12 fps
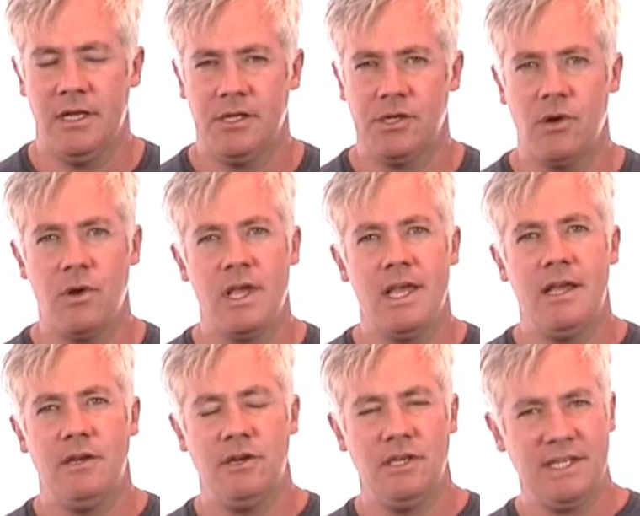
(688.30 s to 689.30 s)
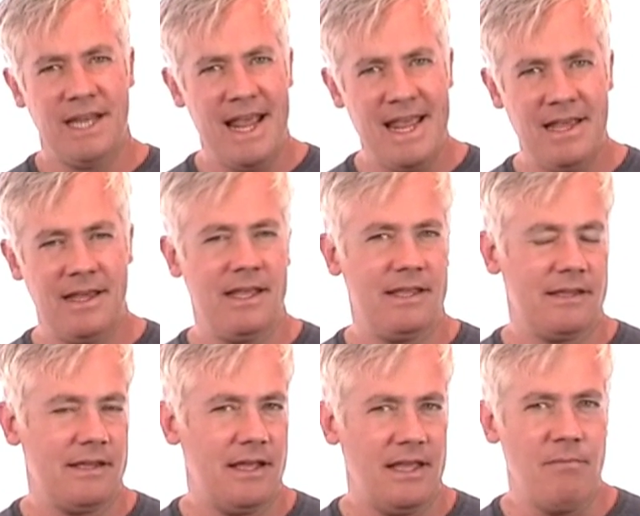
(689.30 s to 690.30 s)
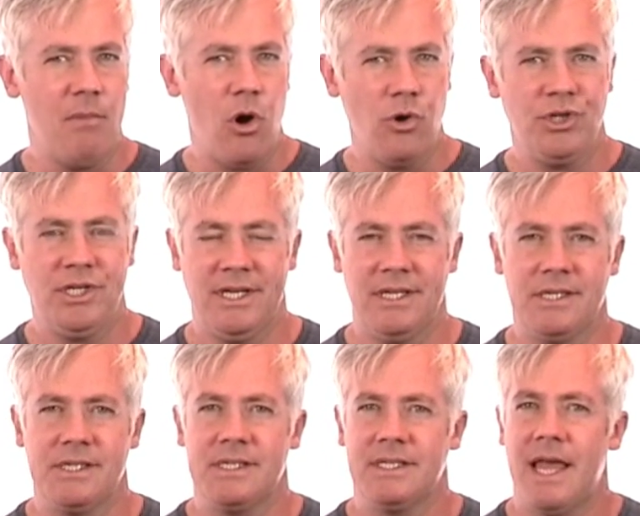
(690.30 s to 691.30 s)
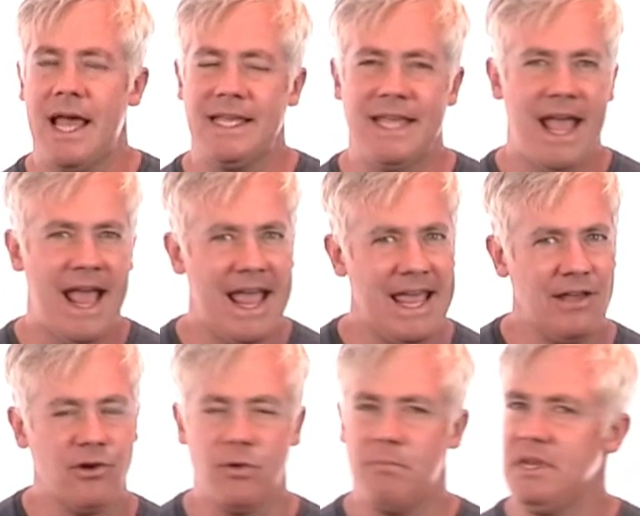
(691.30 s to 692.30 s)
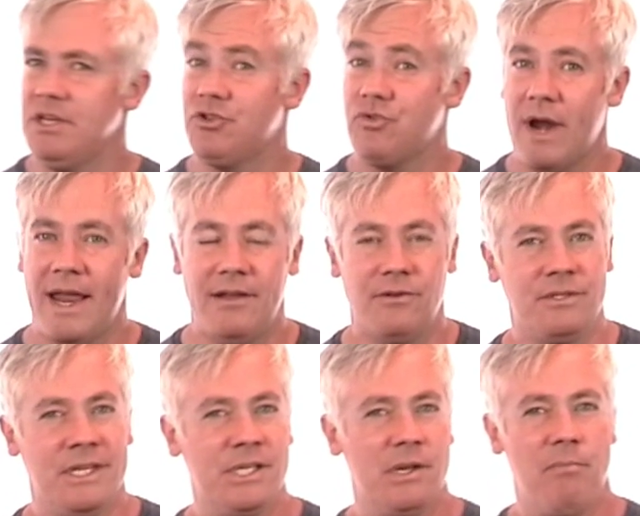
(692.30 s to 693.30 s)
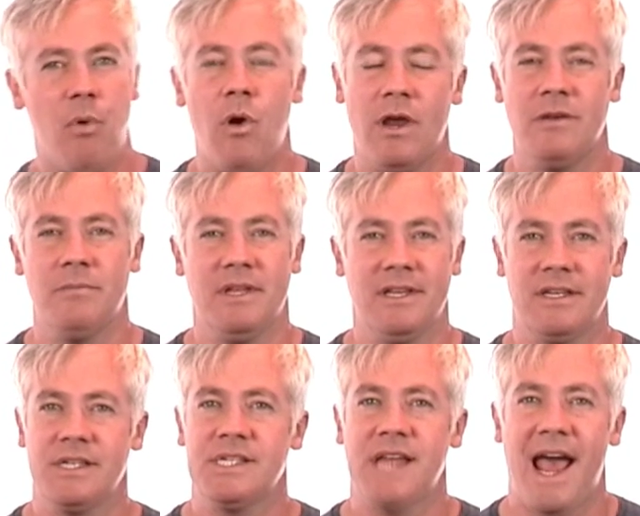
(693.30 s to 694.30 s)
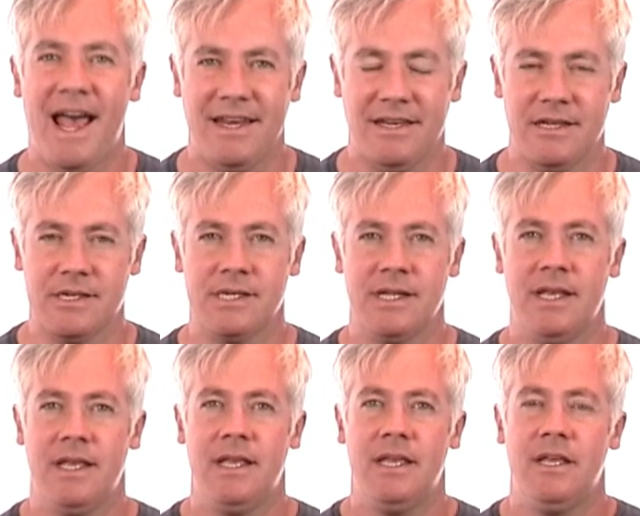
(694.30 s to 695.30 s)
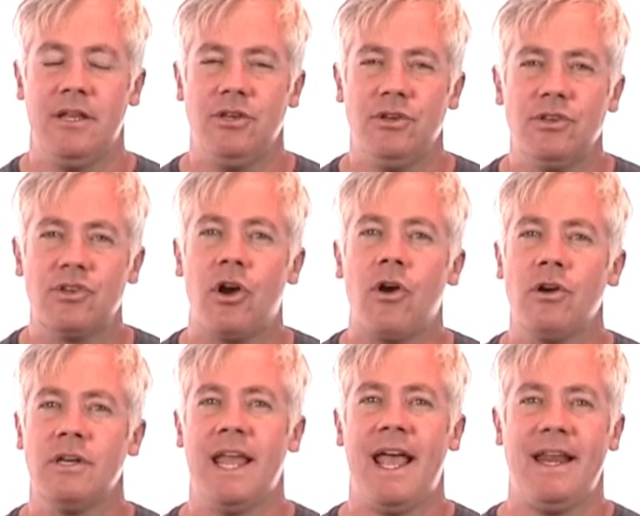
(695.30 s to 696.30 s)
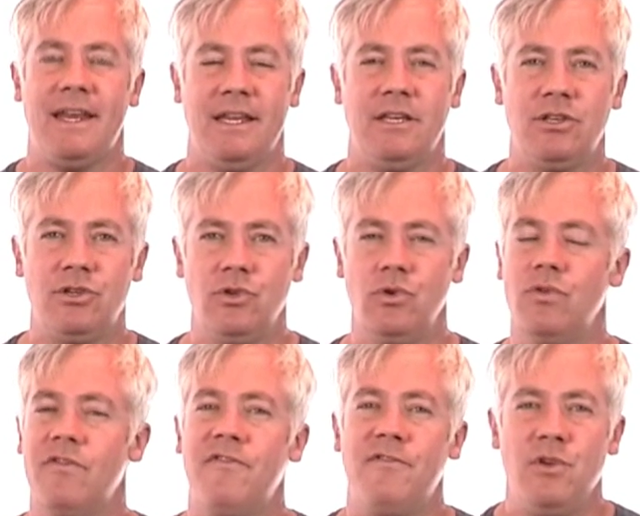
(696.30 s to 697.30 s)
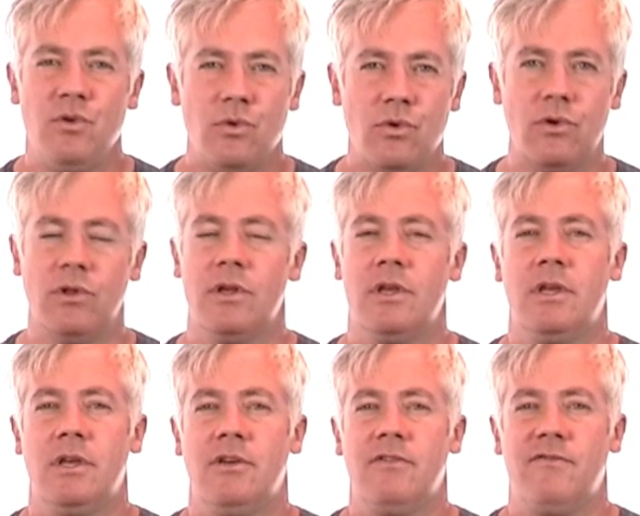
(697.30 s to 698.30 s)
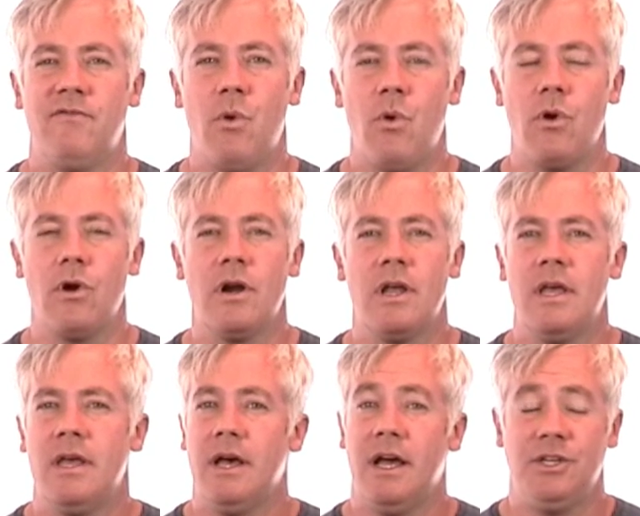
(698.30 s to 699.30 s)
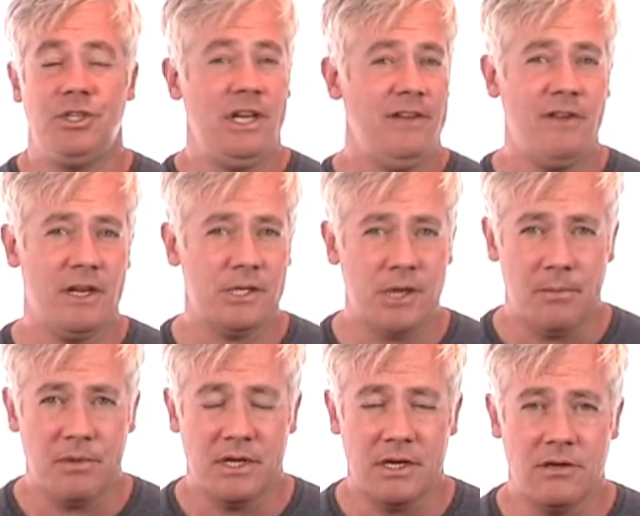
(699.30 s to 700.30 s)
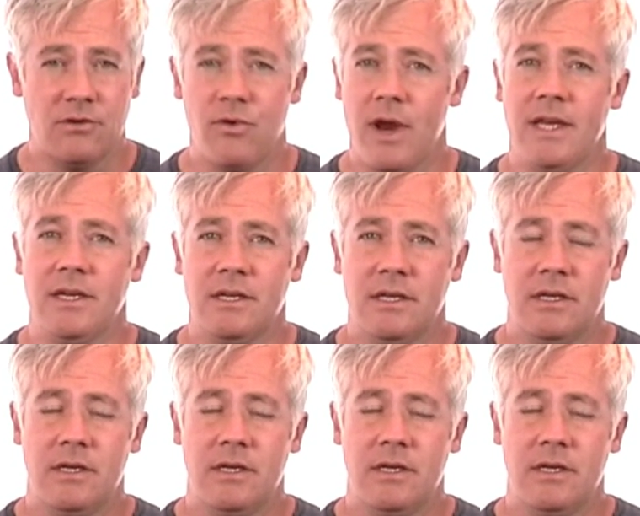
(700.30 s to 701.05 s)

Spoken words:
So to take emotions like anger, betrayal, disappointment, sadness, to turn that into fuel for achieving something great.